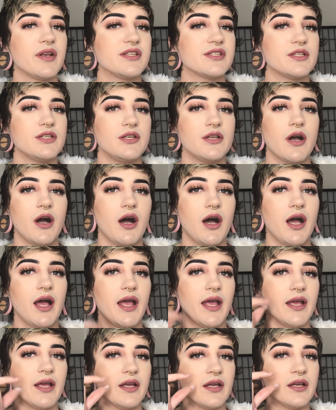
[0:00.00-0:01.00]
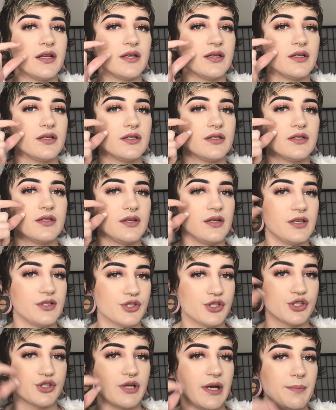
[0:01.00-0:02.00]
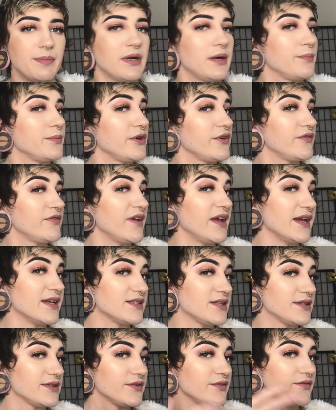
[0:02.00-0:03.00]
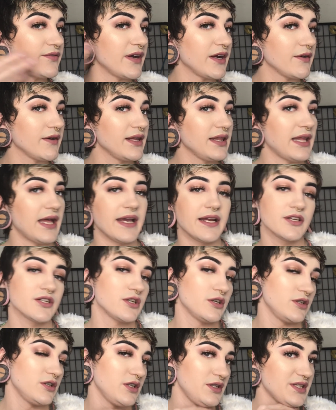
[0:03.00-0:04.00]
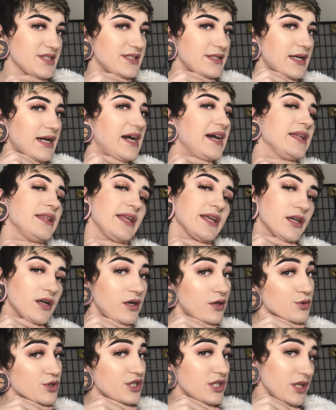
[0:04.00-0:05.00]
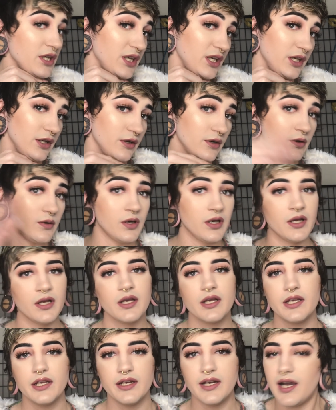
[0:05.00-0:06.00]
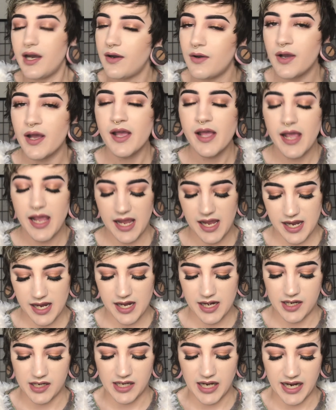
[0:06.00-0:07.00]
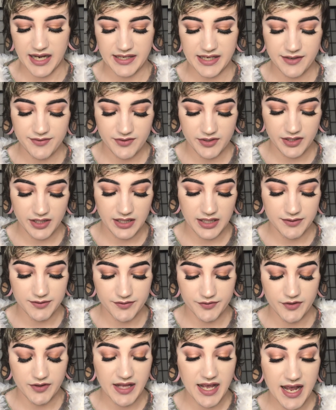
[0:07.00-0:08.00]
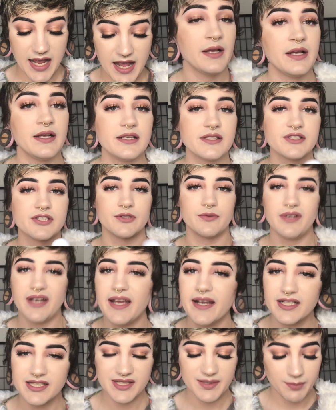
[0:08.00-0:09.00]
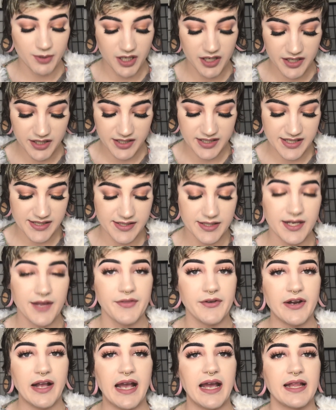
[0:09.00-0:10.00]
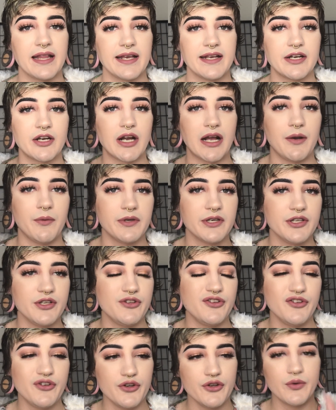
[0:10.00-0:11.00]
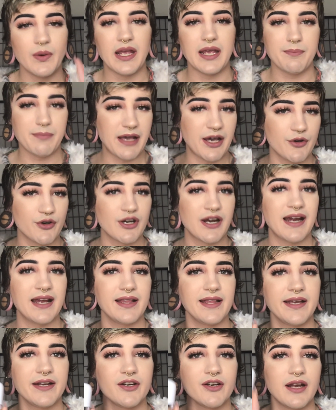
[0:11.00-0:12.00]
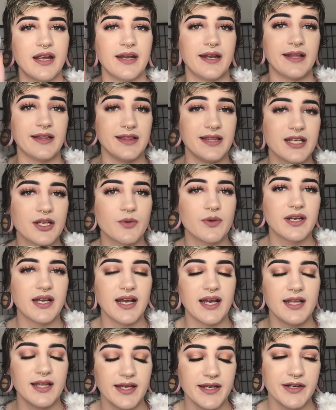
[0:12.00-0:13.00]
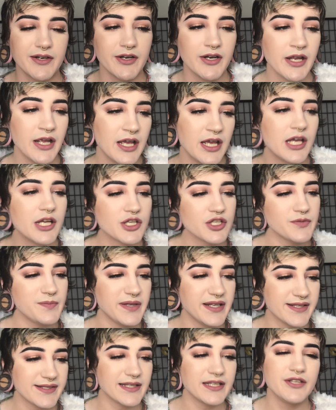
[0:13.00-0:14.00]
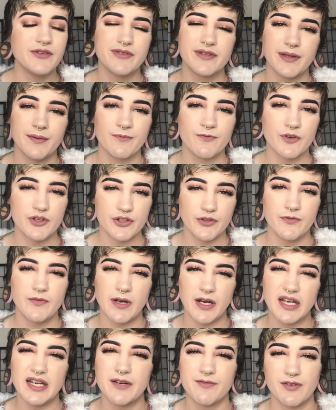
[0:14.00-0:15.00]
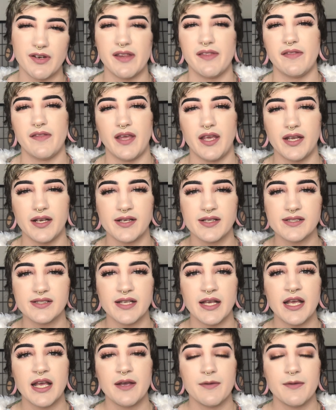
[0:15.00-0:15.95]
it's not a strip up your face. It's a very like turn to the side, like, oh, she cute, you know? And I definitely love it for that. So next product is another highlighter. I wanted to do a powder highlighter and a liquid highlighter just because I use them for 2 very different things.